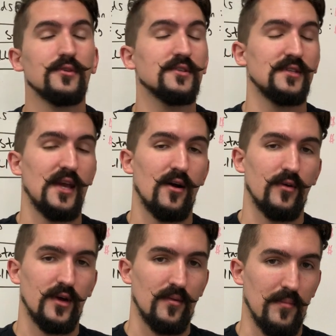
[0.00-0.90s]
which is
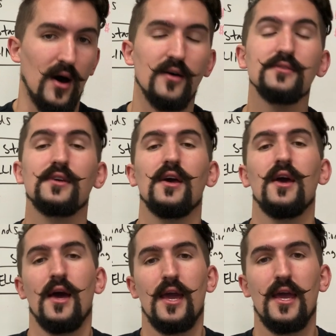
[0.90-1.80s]
now a mosque,
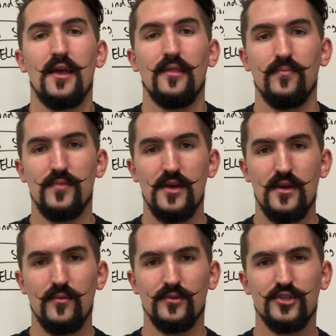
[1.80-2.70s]
and
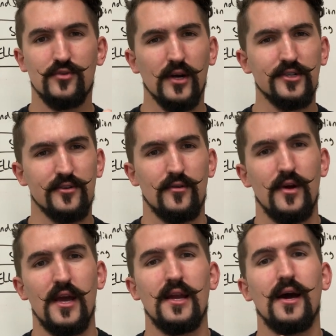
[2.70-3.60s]
the
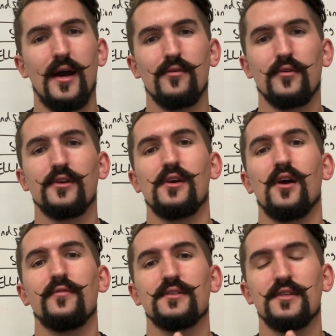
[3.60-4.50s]
structure and
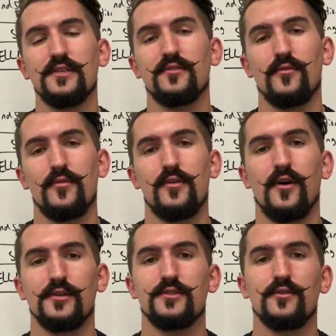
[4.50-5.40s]
hierarchy of this Eastern
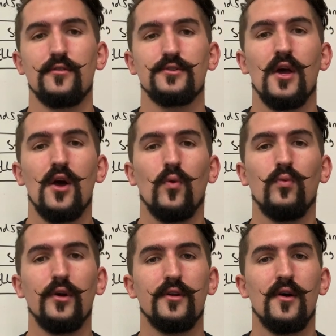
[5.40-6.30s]
Orthodox Church
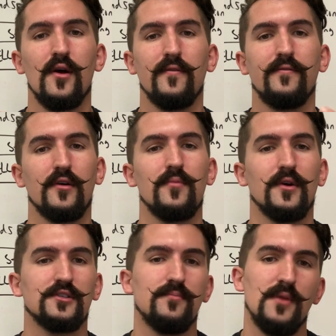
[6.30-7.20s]
would very
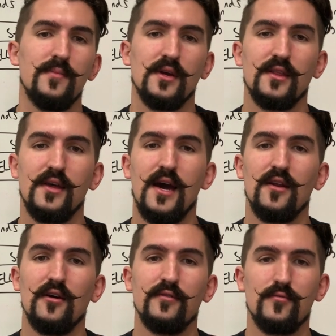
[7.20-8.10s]
much mimic
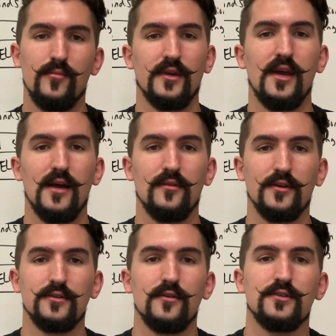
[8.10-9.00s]
that of the Roman
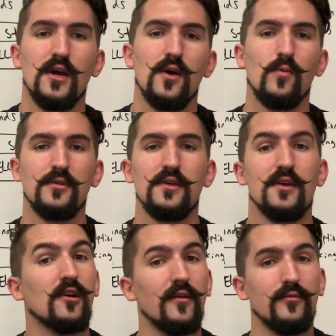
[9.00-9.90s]
Catholic Church, with
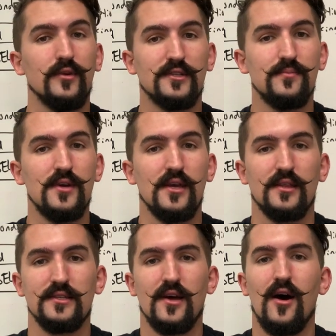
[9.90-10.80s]
the equivalence being
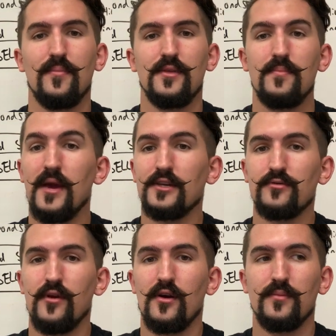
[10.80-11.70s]
at the top, the
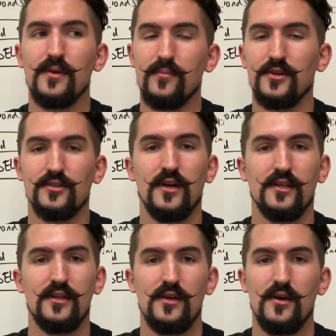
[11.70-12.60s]
Patriarch being much
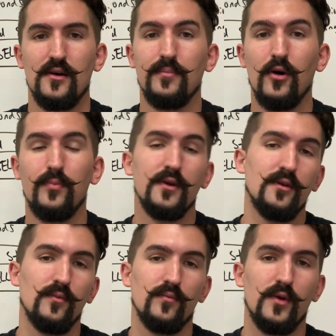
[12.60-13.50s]
like the Pope
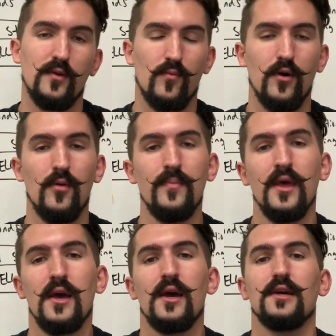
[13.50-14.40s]
in Rome,
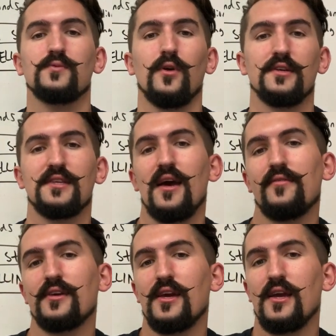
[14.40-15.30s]
as well as
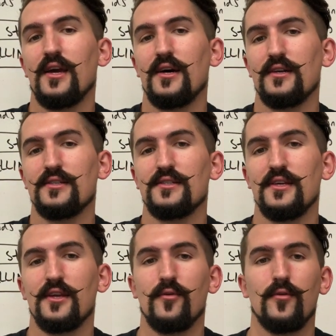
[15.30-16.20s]
having a
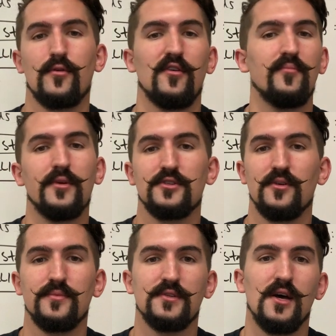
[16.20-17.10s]
descending order of
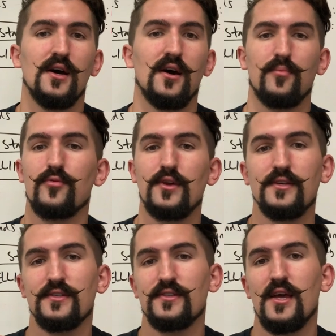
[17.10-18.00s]
bishops,
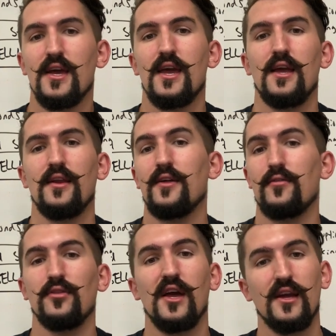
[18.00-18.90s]
priests, and
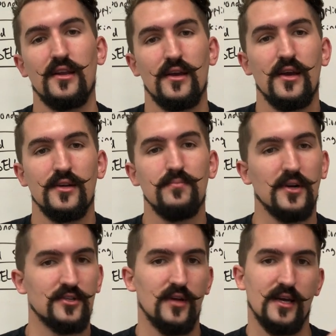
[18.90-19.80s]
other laity,
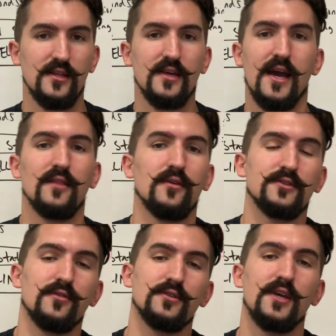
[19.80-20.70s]
much like the
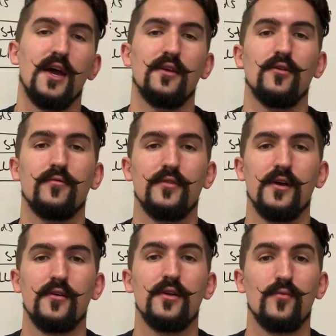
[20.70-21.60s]
Catholic Church had over
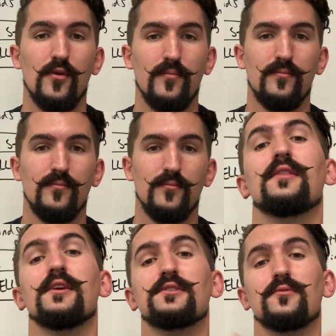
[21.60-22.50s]
there in Rome. Now,
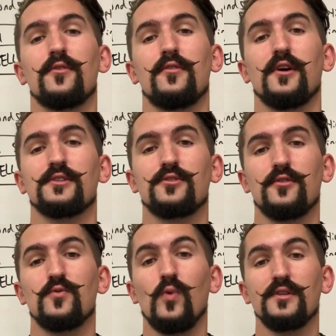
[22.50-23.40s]
the Eastern Orthodox
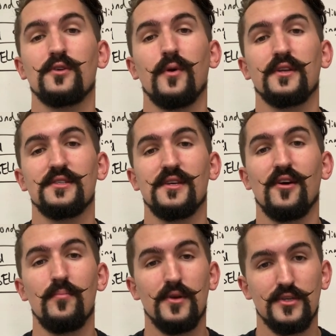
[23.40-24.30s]
Church was quick to send
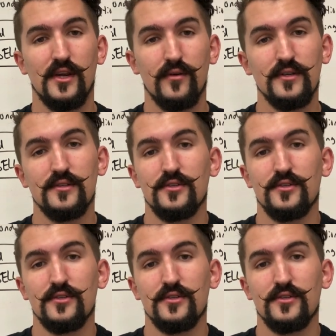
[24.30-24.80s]
out missionaries